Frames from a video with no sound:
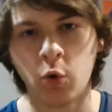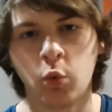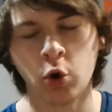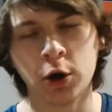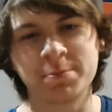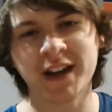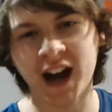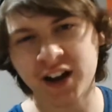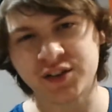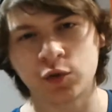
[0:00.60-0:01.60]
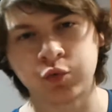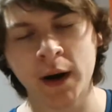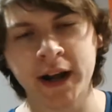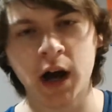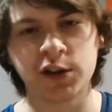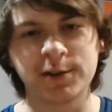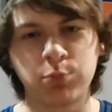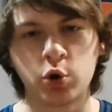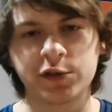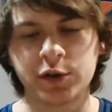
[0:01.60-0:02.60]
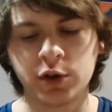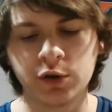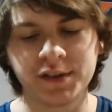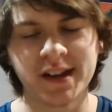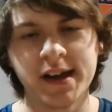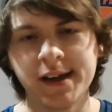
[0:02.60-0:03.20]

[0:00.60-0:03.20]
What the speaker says: What up, guys? It's Radon Sports News.